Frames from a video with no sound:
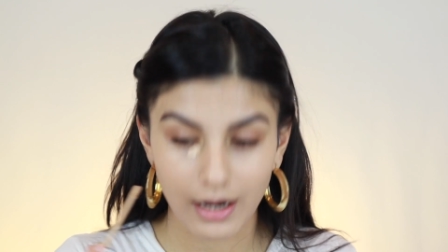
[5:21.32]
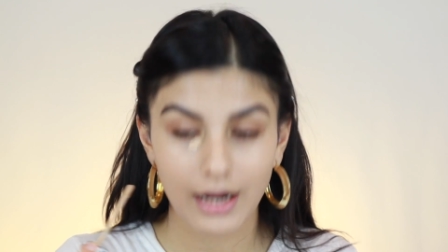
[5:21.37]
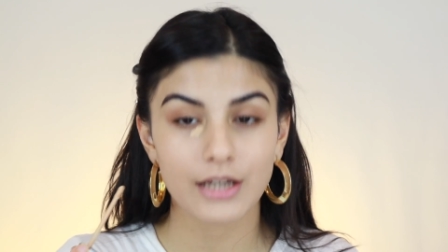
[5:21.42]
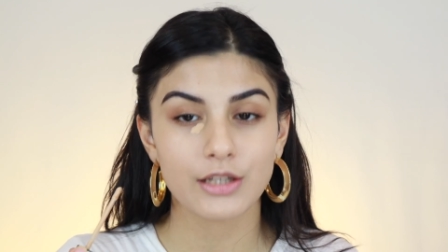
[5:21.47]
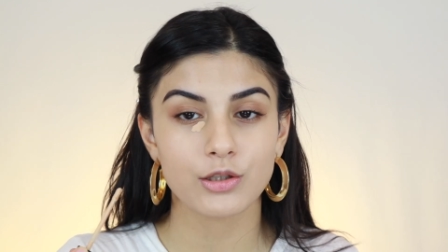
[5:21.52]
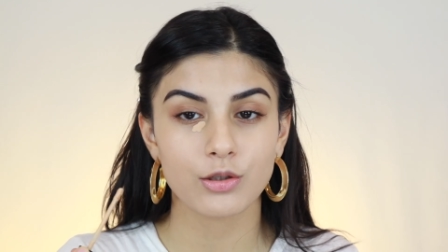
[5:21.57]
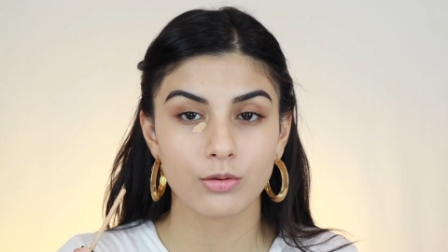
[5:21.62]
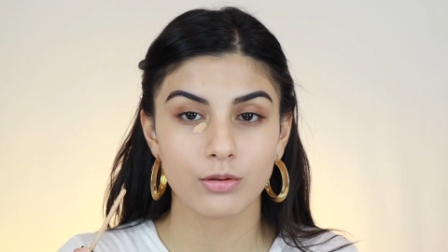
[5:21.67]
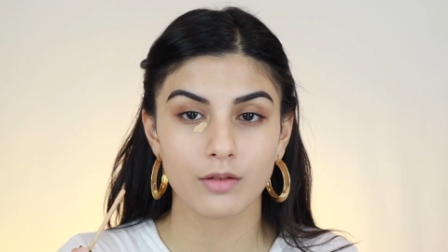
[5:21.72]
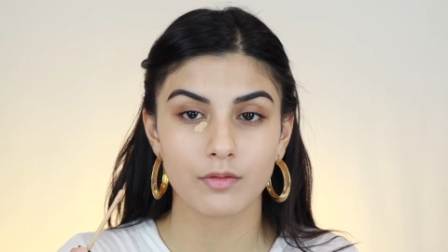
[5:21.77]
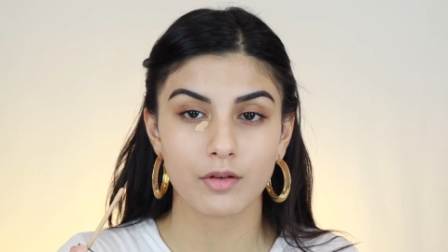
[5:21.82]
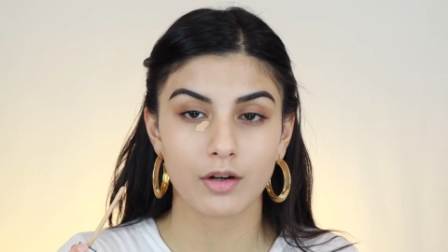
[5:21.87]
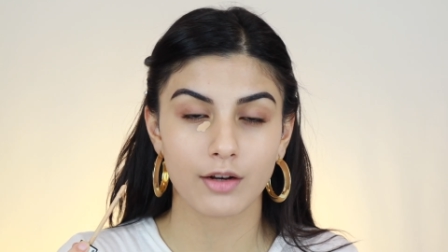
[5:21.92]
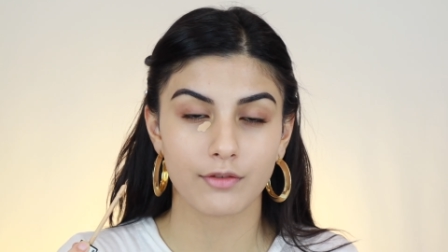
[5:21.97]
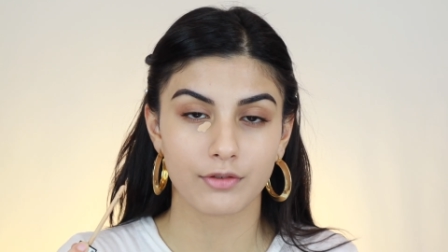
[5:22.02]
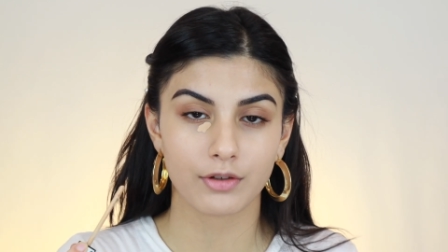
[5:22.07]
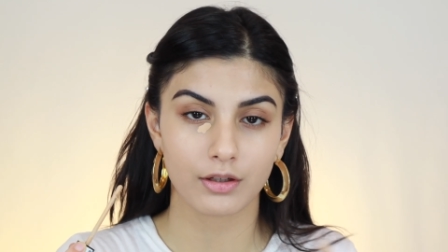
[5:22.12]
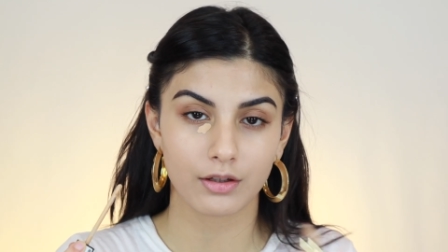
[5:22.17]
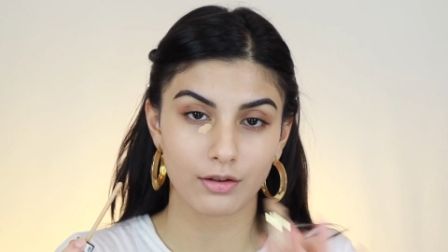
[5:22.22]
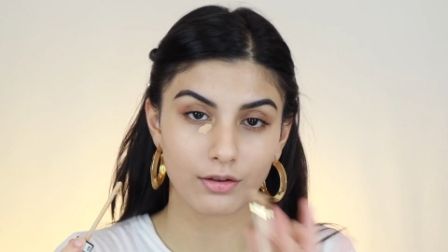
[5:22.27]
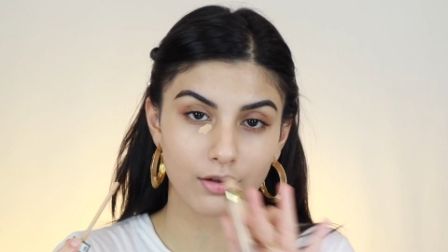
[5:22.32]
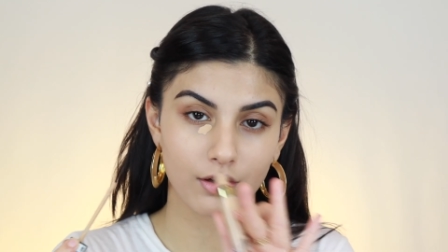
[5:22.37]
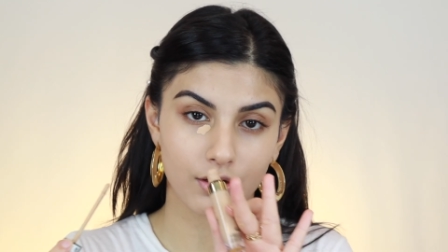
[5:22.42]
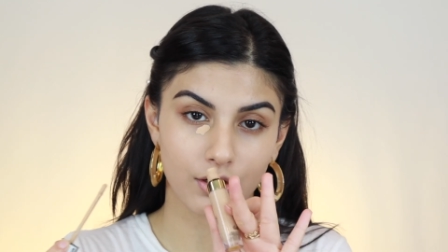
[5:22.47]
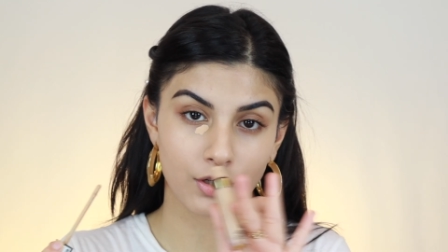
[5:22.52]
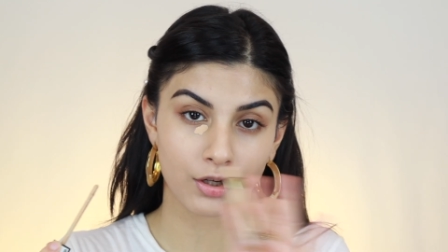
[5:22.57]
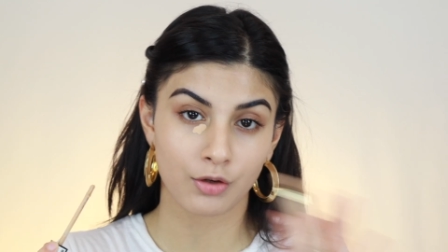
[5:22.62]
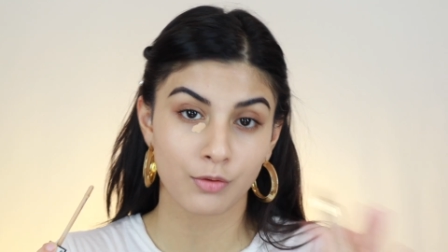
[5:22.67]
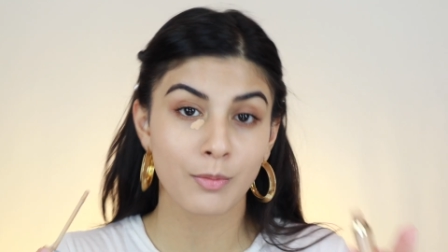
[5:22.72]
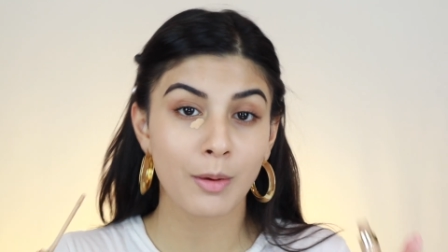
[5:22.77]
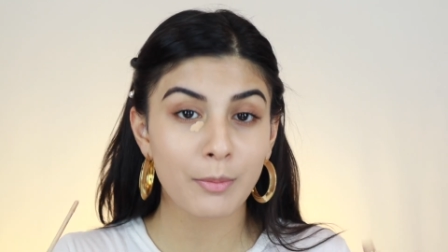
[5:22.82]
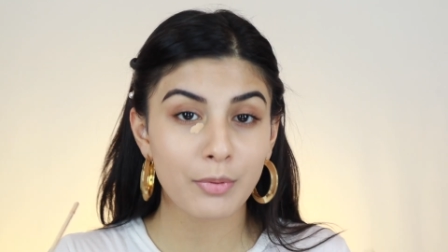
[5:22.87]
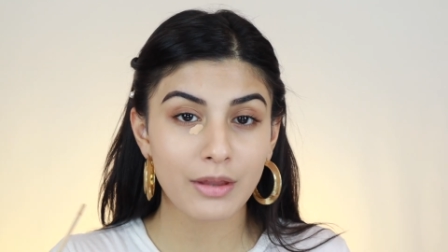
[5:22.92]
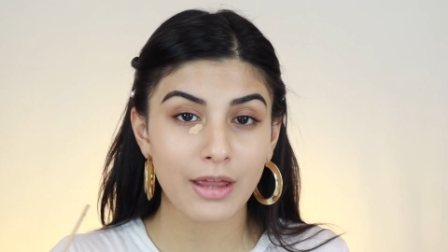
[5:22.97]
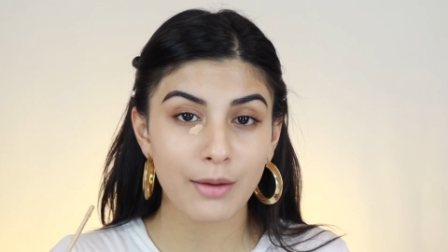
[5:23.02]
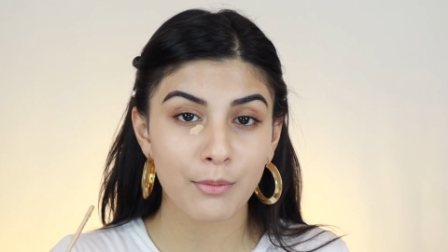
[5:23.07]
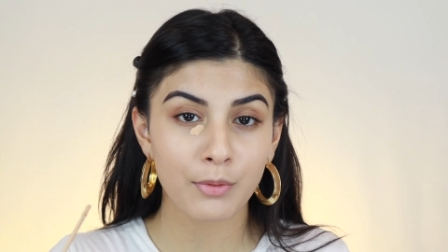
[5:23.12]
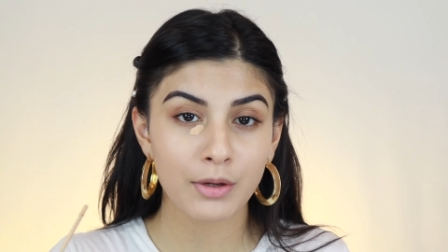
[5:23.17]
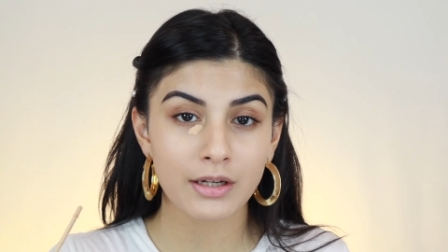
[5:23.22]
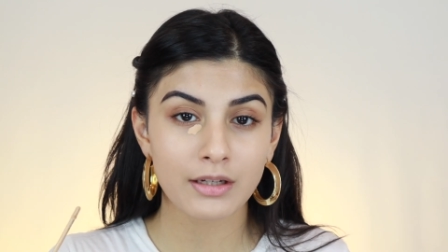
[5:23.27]
I do leave it on for a little longer. You remember
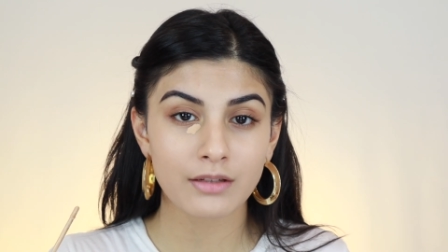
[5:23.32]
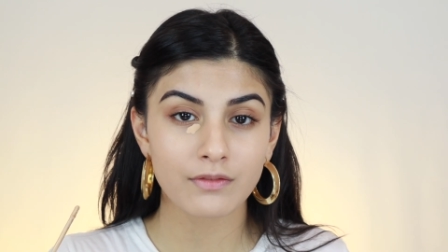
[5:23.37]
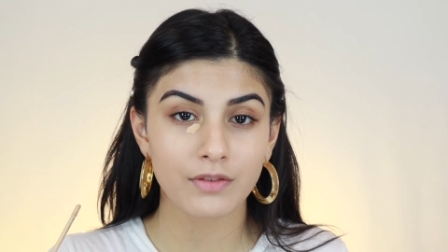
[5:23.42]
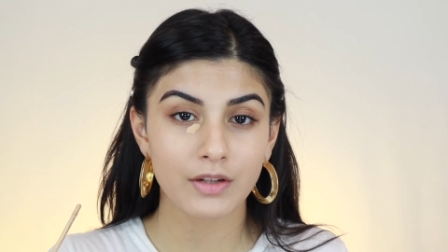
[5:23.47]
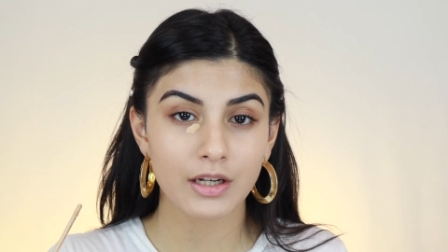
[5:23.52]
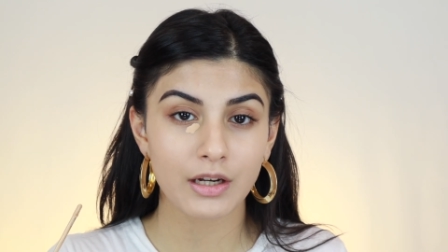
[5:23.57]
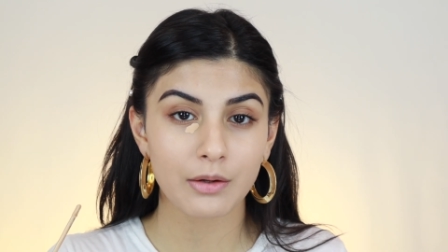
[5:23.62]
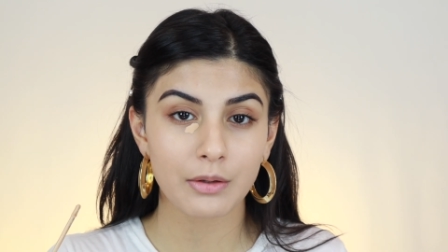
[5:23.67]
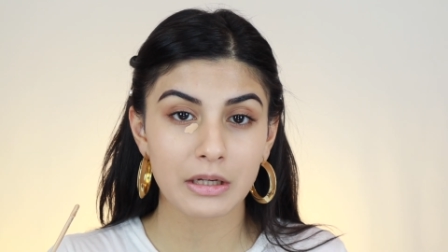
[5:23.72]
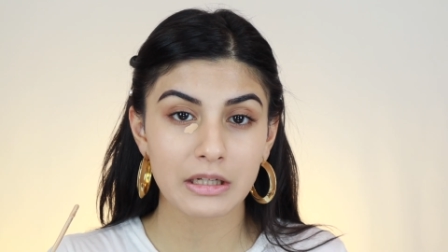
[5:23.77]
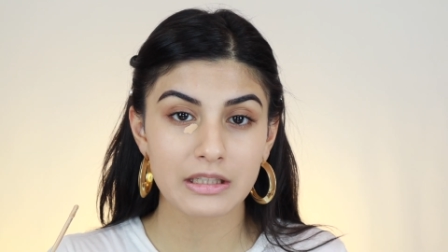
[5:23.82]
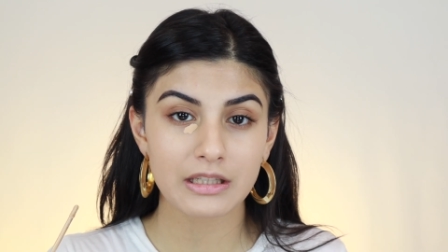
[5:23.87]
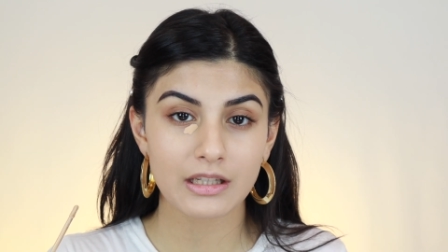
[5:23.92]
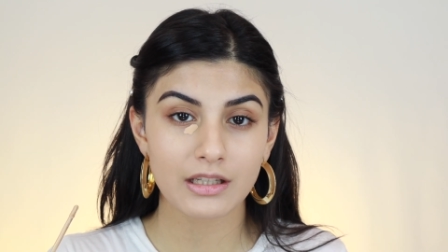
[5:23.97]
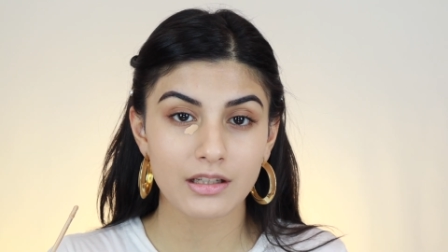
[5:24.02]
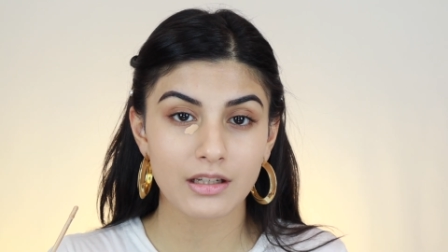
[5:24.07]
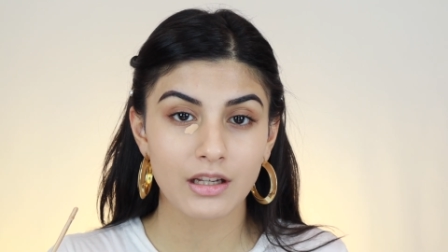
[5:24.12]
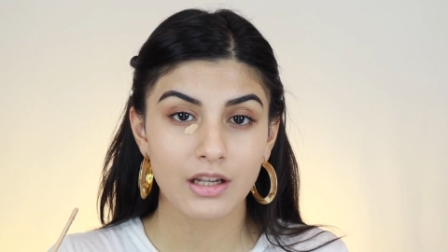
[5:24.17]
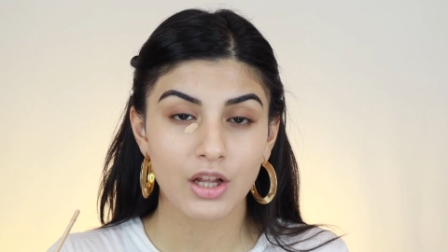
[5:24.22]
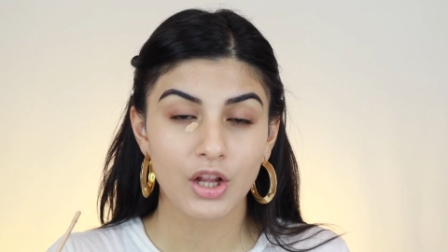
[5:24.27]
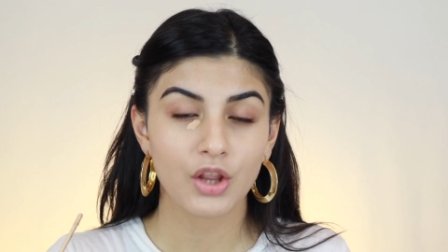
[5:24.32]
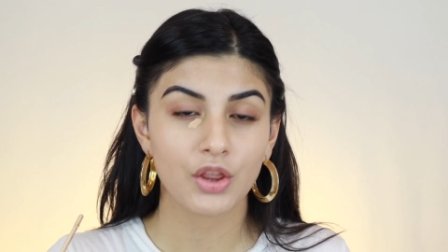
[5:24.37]
that one video I did?